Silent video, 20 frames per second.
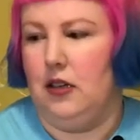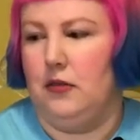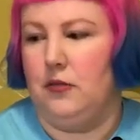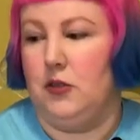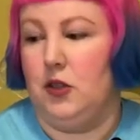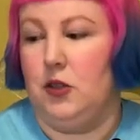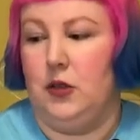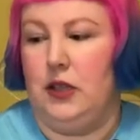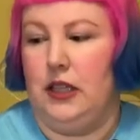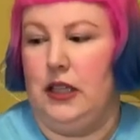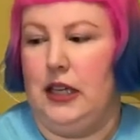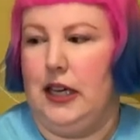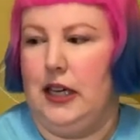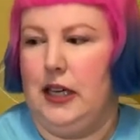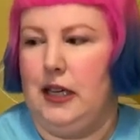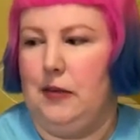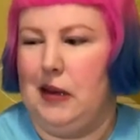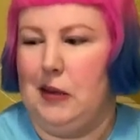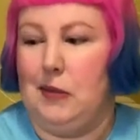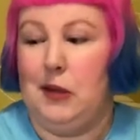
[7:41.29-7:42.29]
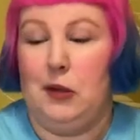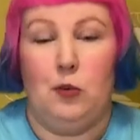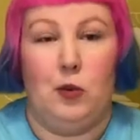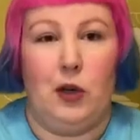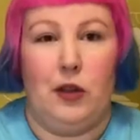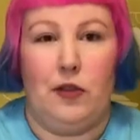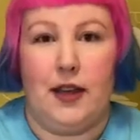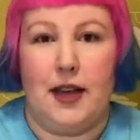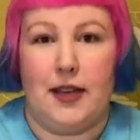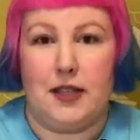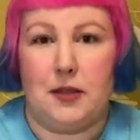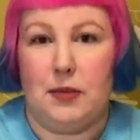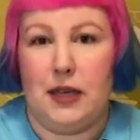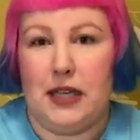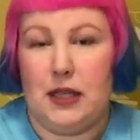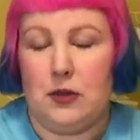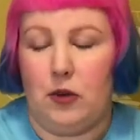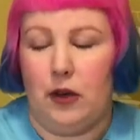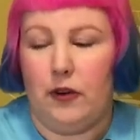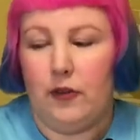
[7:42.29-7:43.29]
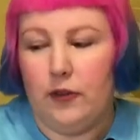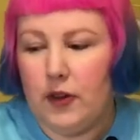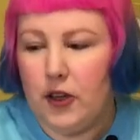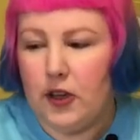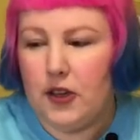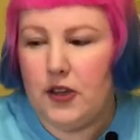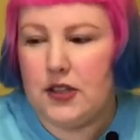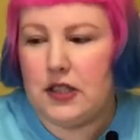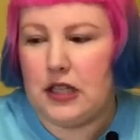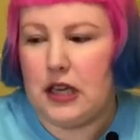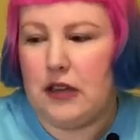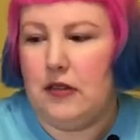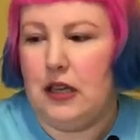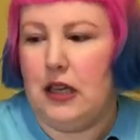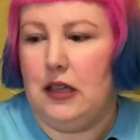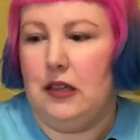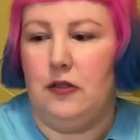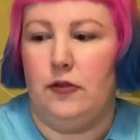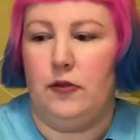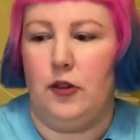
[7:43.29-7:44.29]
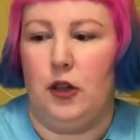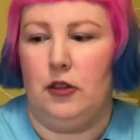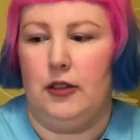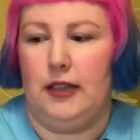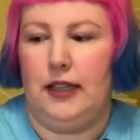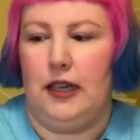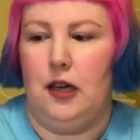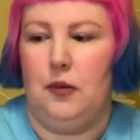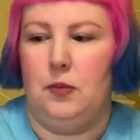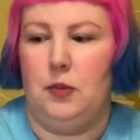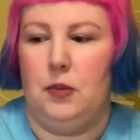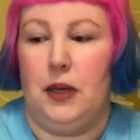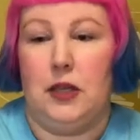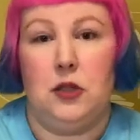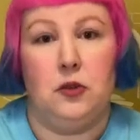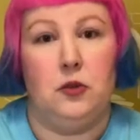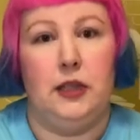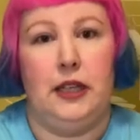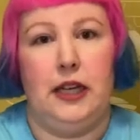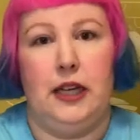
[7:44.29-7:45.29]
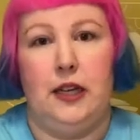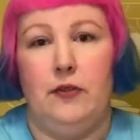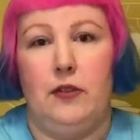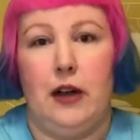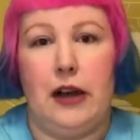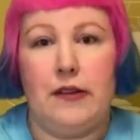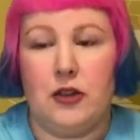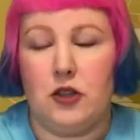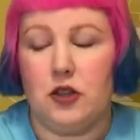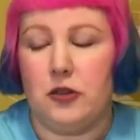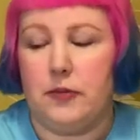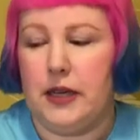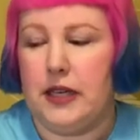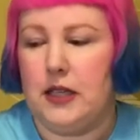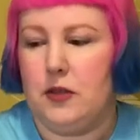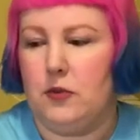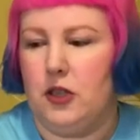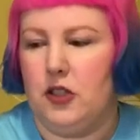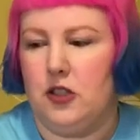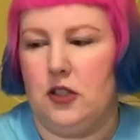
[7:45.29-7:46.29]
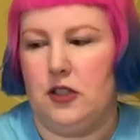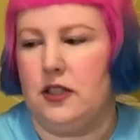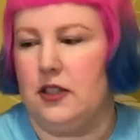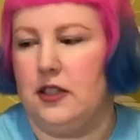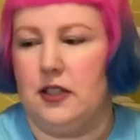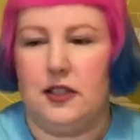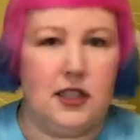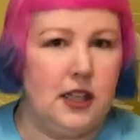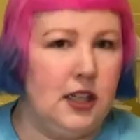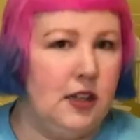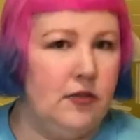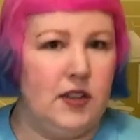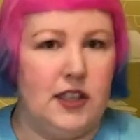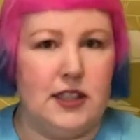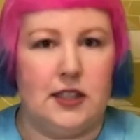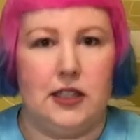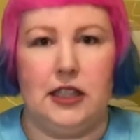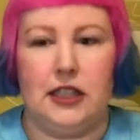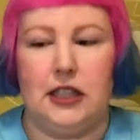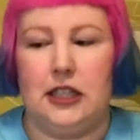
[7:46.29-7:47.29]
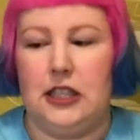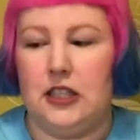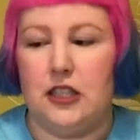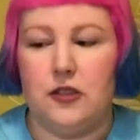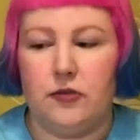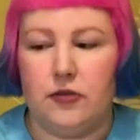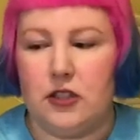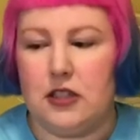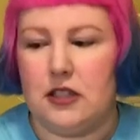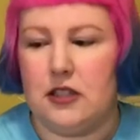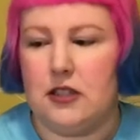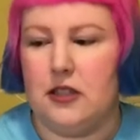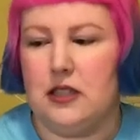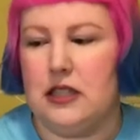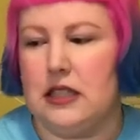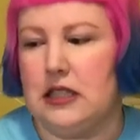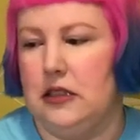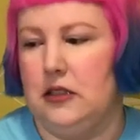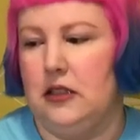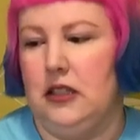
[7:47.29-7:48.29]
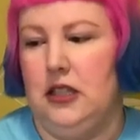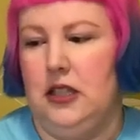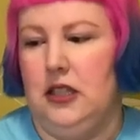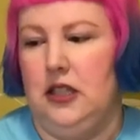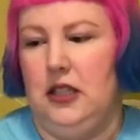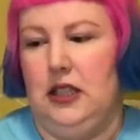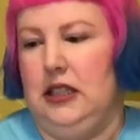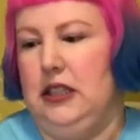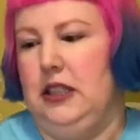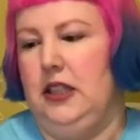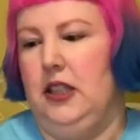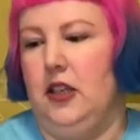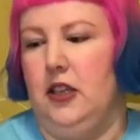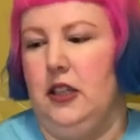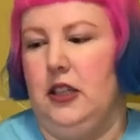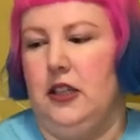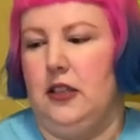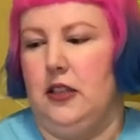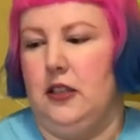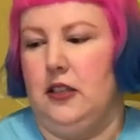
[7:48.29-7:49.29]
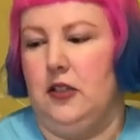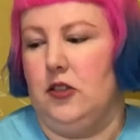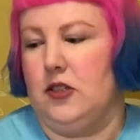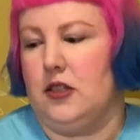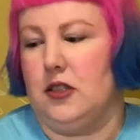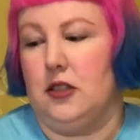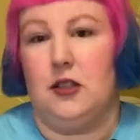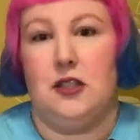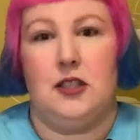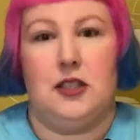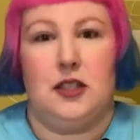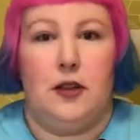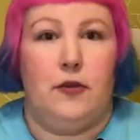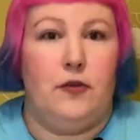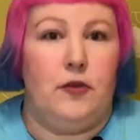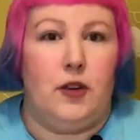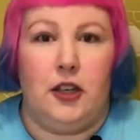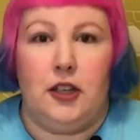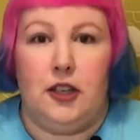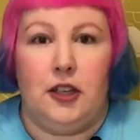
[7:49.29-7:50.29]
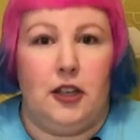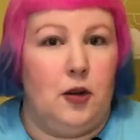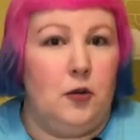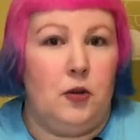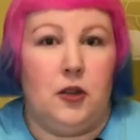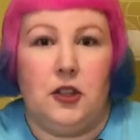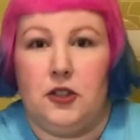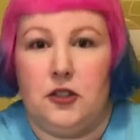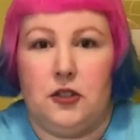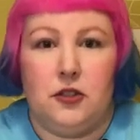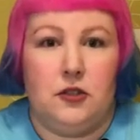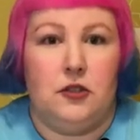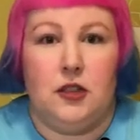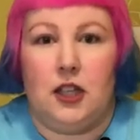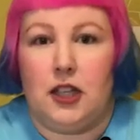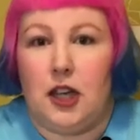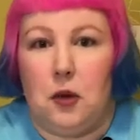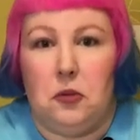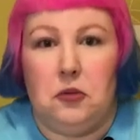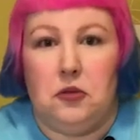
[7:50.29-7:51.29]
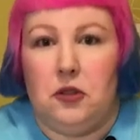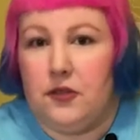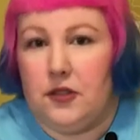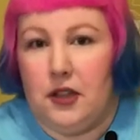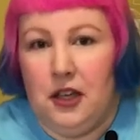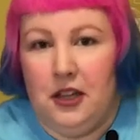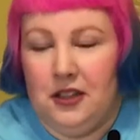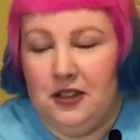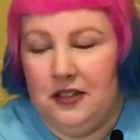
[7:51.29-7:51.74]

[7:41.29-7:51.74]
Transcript: doing a maybe 1000 piece one first and then following up by doing a 500 piece one just to see if there's like any differences and yeah and also because they're fun and I want to do a couple of them